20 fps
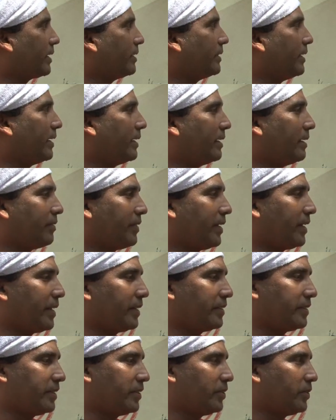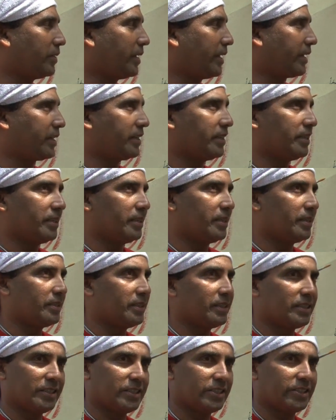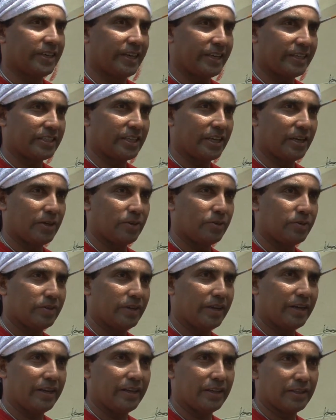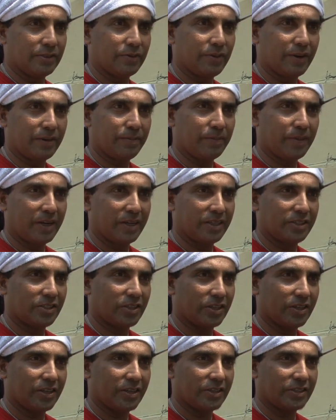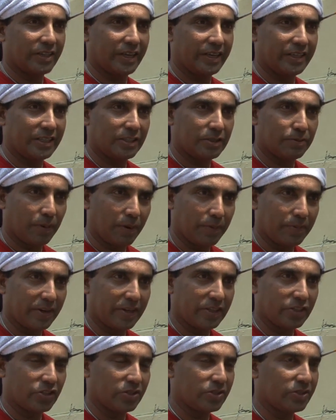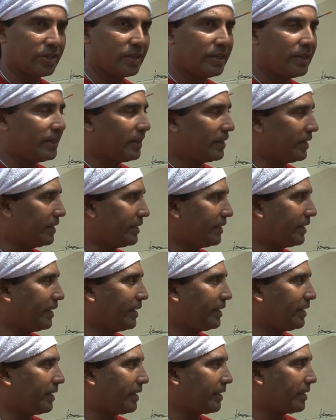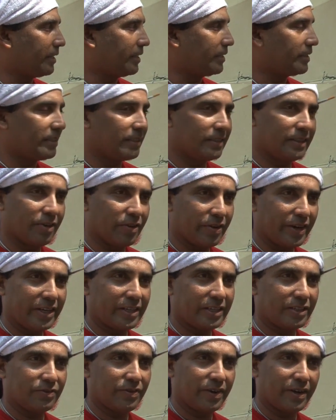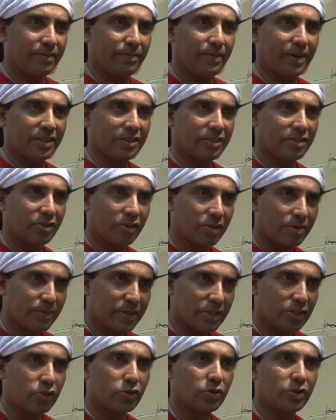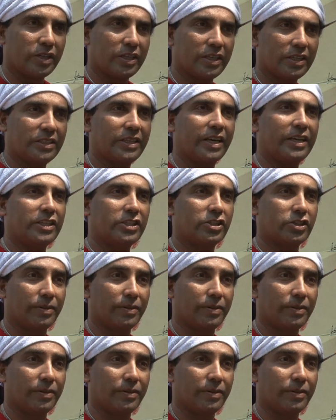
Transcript: Then I realized, you know, like uh, this is Chinatown and there's very much uh, Chinese population. And then, like, I think the rate is very much synonymous to the Chinese